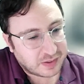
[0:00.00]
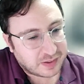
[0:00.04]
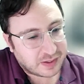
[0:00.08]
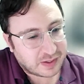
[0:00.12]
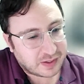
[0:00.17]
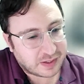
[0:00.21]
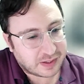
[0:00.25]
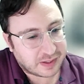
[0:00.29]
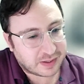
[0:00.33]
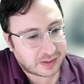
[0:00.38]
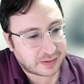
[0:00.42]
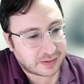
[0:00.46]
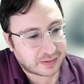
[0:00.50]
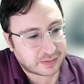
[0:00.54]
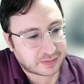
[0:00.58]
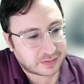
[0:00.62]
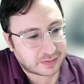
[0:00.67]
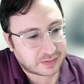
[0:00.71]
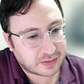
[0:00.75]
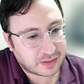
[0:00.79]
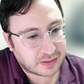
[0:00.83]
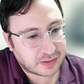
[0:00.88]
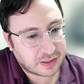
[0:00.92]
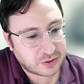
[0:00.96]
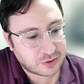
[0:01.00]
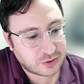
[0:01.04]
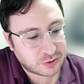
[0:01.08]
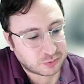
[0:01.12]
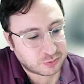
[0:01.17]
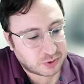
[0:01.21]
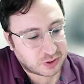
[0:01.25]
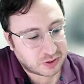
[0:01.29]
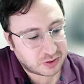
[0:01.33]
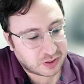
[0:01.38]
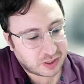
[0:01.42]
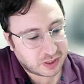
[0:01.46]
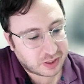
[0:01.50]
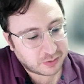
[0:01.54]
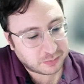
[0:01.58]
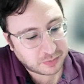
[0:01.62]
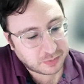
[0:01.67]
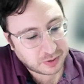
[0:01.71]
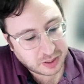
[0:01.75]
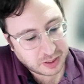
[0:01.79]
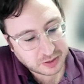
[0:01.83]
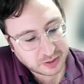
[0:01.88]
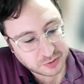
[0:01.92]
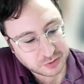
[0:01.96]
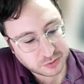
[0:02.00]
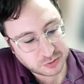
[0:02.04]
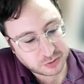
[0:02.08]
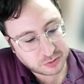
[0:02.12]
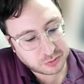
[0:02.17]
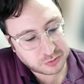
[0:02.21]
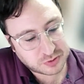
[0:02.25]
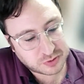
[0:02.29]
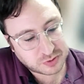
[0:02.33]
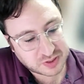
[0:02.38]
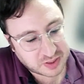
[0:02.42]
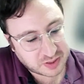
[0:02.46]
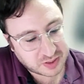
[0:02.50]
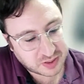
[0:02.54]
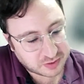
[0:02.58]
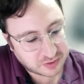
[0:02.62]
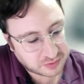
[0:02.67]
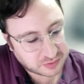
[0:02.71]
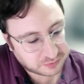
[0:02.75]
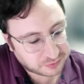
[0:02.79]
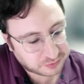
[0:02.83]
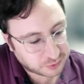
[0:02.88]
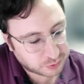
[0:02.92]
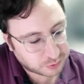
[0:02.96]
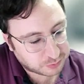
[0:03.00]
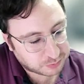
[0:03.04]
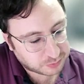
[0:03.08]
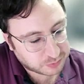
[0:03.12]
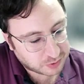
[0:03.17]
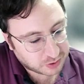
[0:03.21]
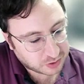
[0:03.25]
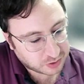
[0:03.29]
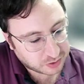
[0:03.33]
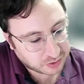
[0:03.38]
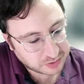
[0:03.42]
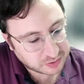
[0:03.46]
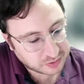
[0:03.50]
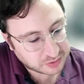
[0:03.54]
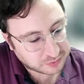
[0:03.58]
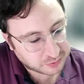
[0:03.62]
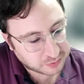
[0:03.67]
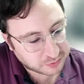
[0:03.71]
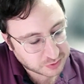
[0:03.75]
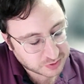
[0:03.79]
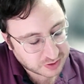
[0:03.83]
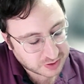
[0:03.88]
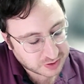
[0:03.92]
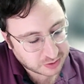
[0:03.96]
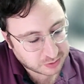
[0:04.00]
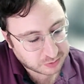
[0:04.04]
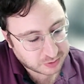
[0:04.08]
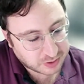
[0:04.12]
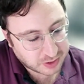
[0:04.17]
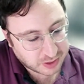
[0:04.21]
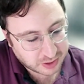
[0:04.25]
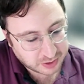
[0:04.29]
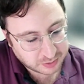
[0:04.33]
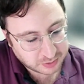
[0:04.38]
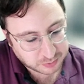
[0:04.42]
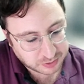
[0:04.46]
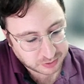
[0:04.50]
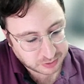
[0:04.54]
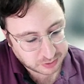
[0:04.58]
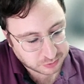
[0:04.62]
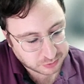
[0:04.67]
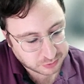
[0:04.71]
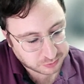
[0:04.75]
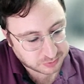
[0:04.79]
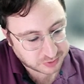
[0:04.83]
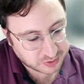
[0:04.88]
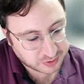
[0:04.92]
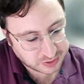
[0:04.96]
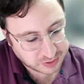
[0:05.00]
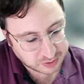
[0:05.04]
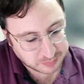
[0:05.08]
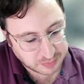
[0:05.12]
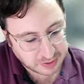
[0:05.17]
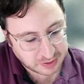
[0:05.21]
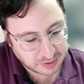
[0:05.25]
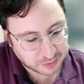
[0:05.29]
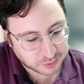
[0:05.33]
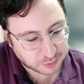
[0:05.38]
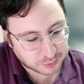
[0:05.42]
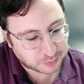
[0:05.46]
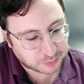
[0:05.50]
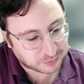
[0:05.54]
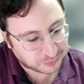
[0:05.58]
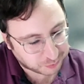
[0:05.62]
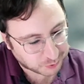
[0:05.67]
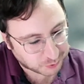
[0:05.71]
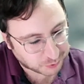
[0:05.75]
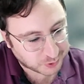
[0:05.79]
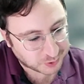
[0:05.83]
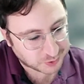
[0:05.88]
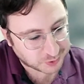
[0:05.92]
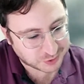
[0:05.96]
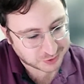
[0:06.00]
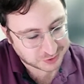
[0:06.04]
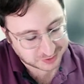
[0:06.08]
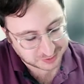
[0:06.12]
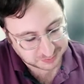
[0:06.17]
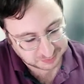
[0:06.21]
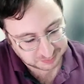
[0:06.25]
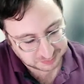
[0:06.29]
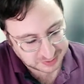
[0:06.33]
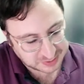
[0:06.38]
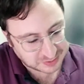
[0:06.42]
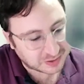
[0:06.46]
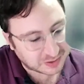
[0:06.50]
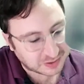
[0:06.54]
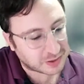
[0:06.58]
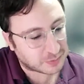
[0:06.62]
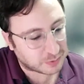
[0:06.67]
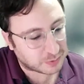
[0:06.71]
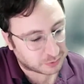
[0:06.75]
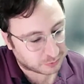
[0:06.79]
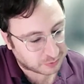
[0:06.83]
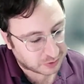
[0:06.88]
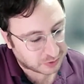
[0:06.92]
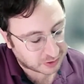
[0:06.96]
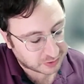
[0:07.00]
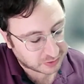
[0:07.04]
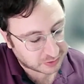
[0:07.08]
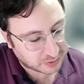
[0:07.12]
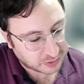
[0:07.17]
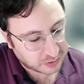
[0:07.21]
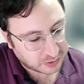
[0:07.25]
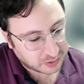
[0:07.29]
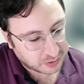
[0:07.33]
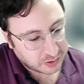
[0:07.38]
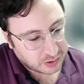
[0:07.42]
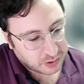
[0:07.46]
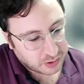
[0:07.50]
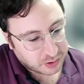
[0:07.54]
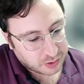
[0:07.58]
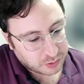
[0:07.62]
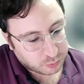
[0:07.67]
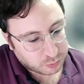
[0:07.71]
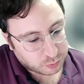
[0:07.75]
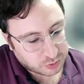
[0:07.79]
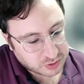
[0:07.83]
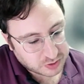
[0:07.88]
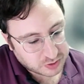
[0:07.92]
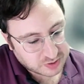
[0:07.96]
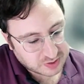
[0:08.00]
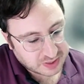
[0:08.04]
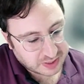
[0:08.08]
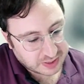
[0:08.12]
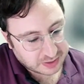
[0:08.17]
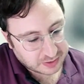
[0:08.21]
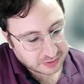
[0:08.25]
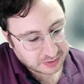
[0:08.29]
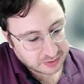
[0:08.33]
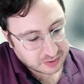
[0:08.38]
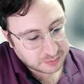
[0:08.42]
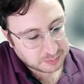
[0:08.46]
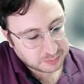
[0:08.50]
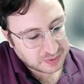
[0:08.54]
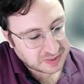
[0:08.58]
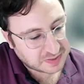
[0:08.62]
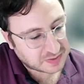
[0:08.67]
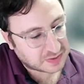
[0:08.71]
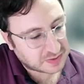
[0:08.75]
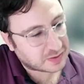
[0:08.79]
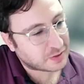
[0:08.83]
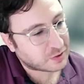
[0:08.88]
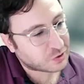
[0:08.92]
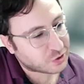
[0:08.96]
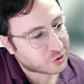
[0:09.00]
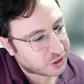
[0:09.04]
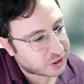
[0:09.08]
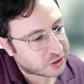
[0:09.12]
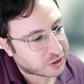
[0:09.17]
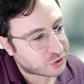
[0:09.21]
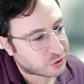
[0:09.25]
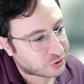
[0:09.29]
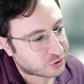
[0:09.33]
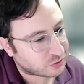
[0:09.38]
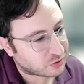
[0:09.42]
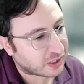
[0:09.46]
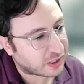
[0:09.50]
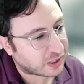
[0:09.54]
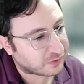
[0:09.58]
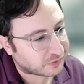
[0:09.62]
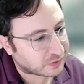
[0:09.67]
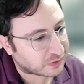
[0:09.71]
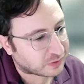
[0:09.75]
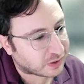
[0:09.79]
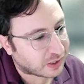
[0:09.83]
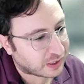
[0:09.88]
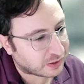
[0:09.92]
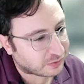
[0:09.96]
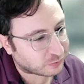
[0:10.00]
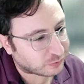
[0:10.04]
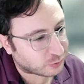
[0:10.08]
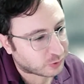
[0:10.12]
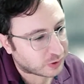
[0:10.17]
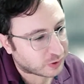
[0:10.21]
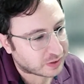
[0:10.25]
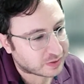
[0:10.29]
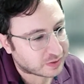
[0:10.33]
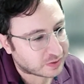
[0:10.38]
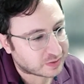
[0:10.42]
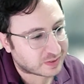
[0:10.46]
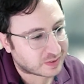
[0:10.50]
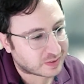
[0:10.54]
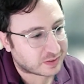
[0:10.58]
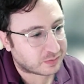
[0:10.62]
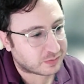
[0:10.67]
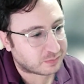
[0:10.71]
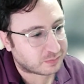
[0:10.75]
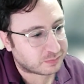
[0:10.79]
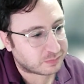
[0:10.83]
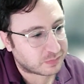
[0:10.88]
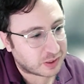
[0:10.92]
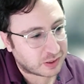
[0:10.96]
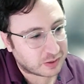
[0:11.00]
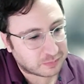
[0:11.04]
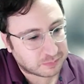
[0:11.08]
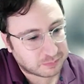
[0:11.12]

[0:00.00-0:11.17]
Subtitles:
and I saw you say in a few interviews that you had when I was reading about you before, just to be a little bit ready, was that he basically changed your life in a lot of ways, and